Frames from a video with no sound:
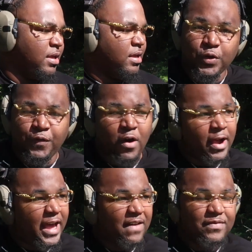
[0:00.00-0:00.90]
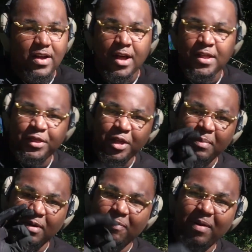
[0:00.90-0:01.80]
so far I have
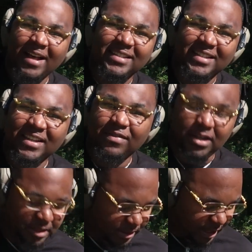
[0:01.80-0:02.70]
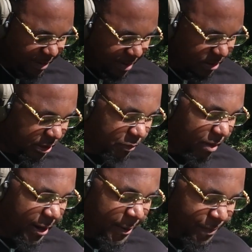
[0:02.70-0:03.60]
nothing but positivity to say about this
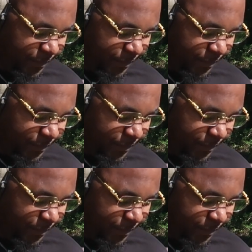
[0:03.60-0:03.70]
bear.